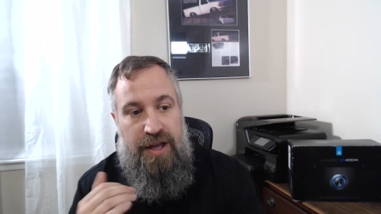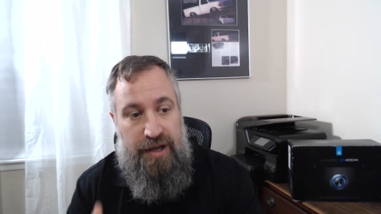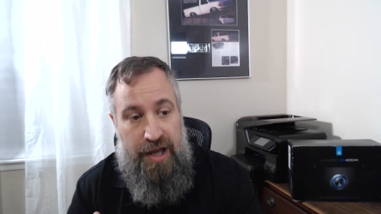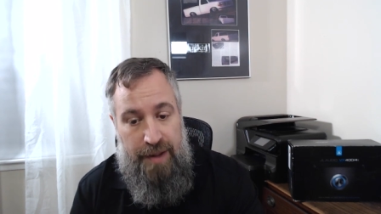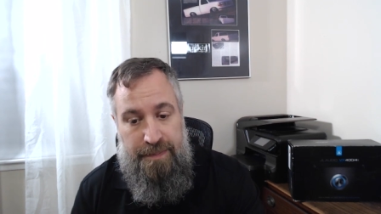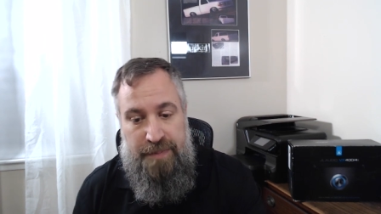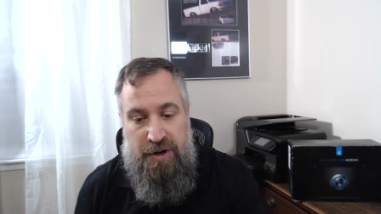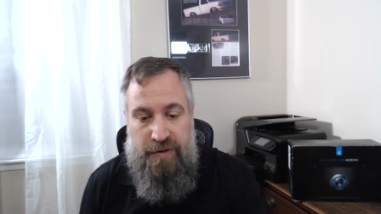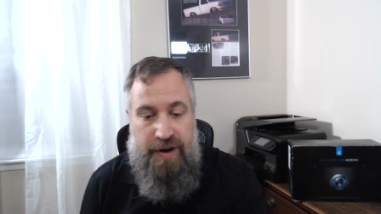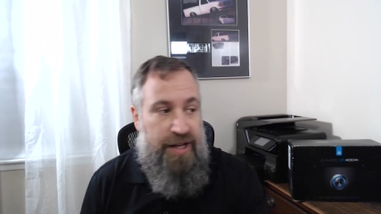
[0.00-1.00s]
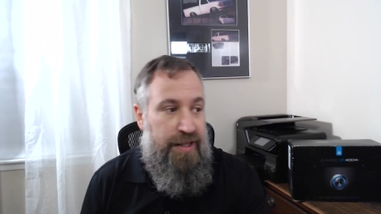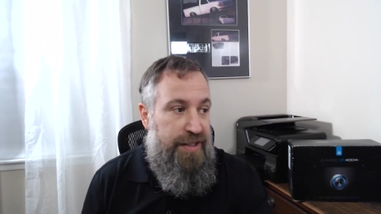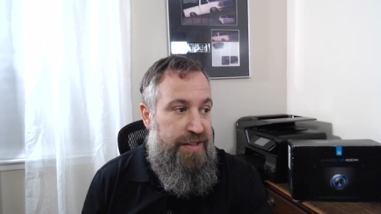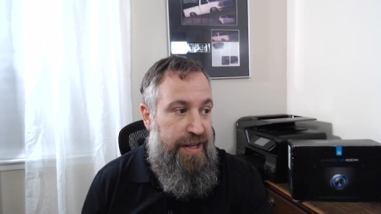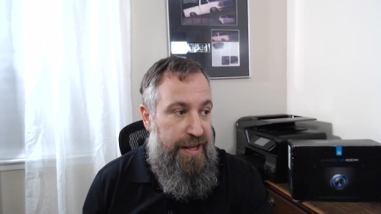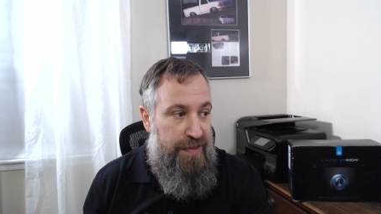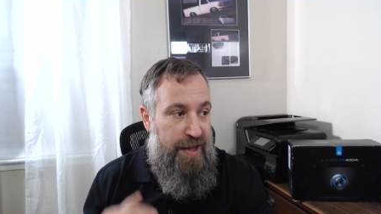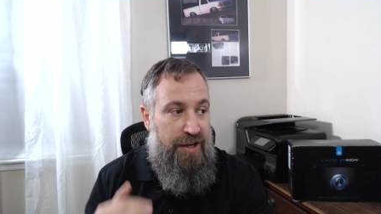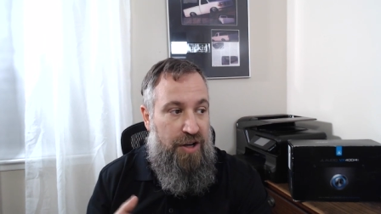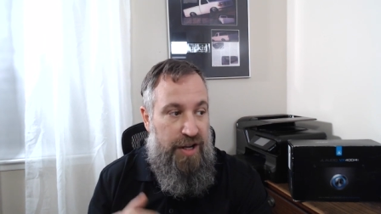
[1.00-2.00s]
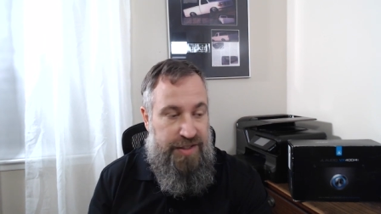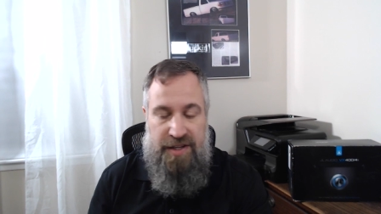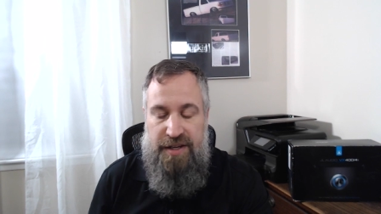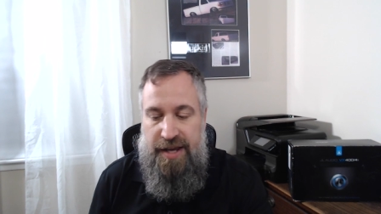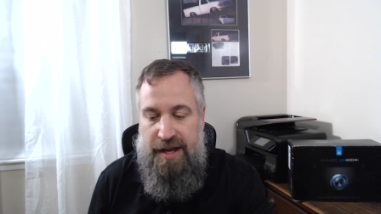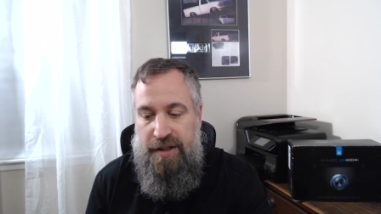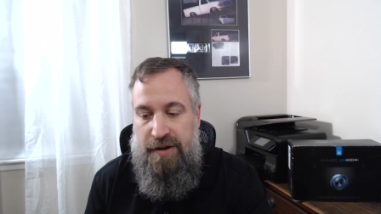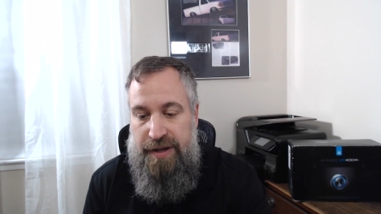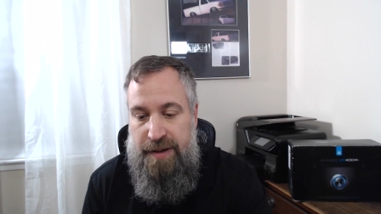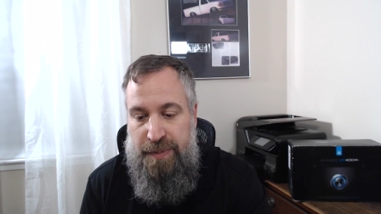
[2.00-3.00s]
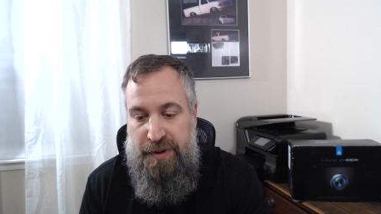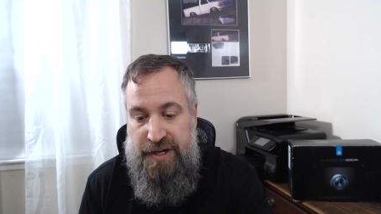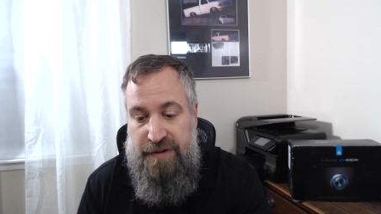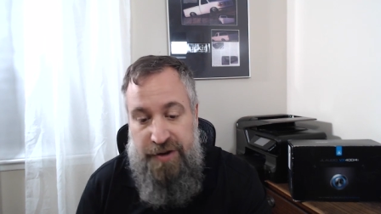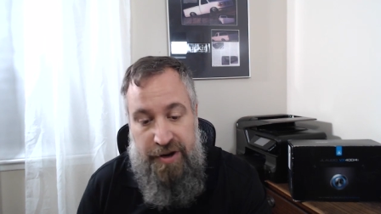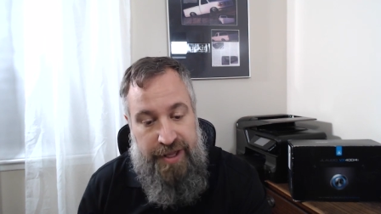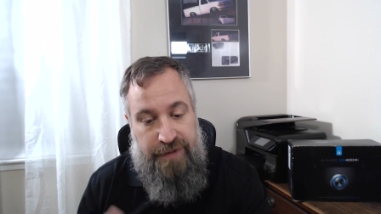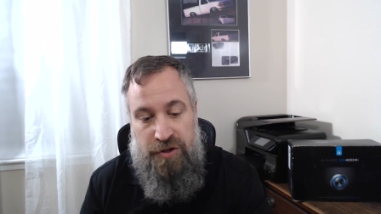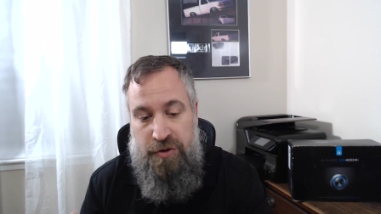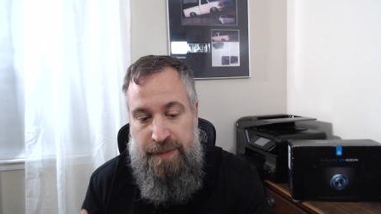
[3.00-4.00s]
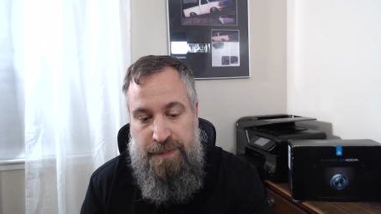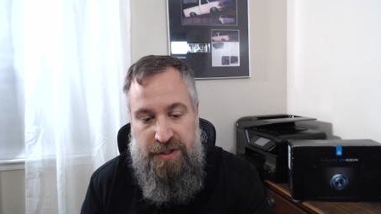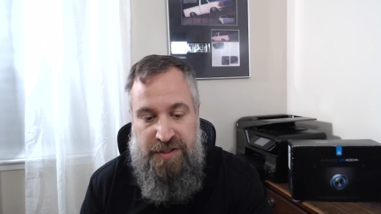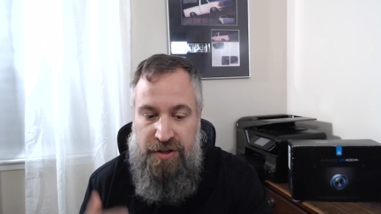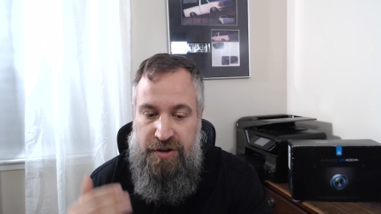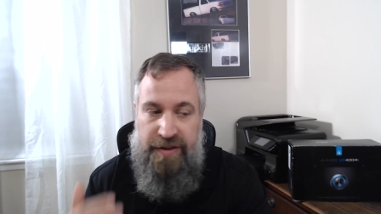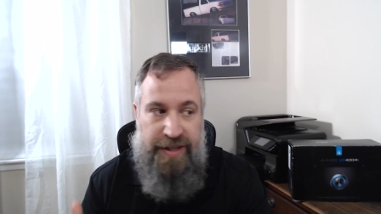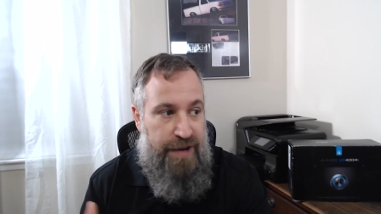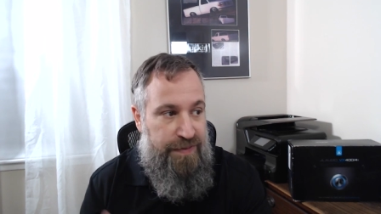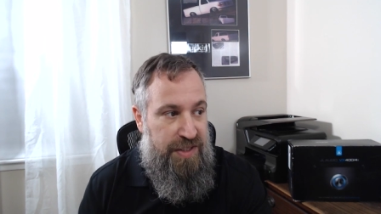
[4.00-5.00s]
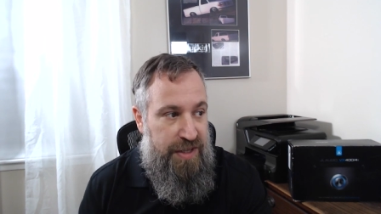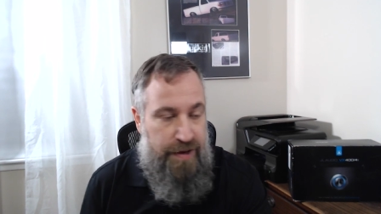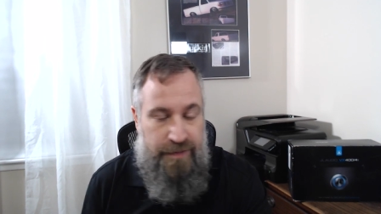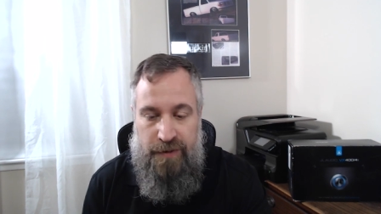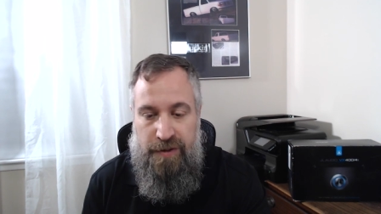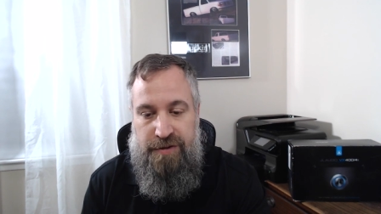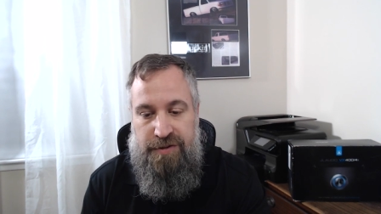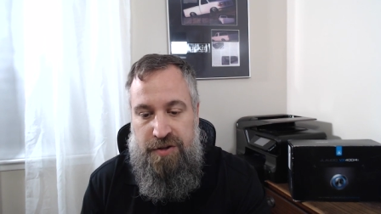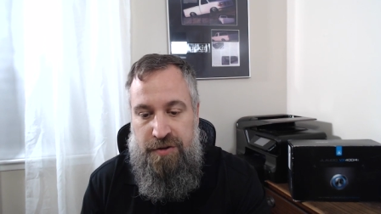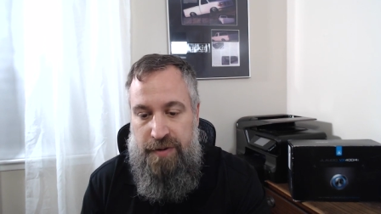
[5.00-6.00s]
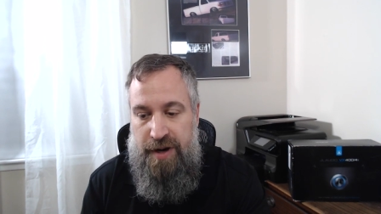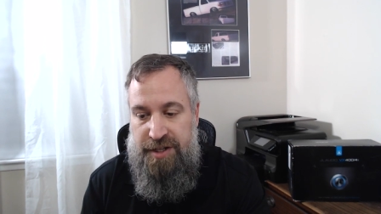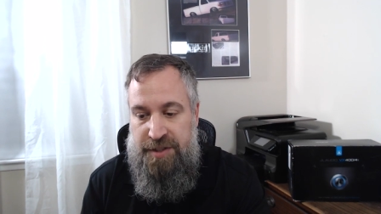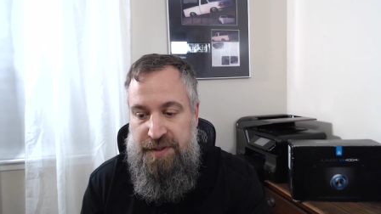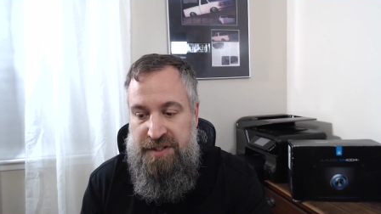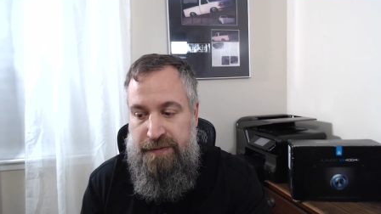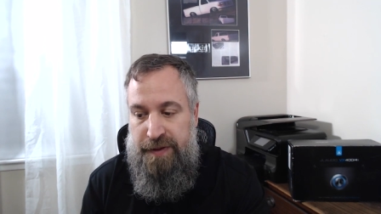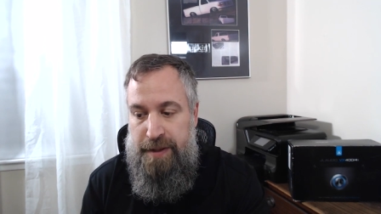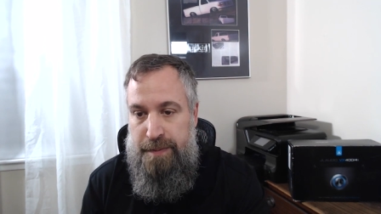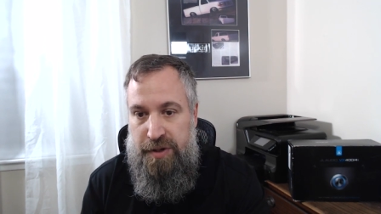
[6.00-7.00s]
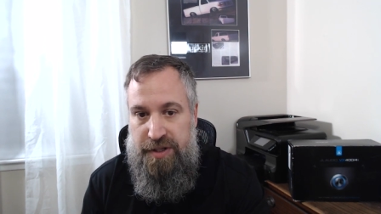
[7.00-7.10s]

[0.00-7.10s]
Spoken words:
up correctly to get that constant yellow input. If you only have 2 inputs, then you only have to set it for those 2 specific inputs.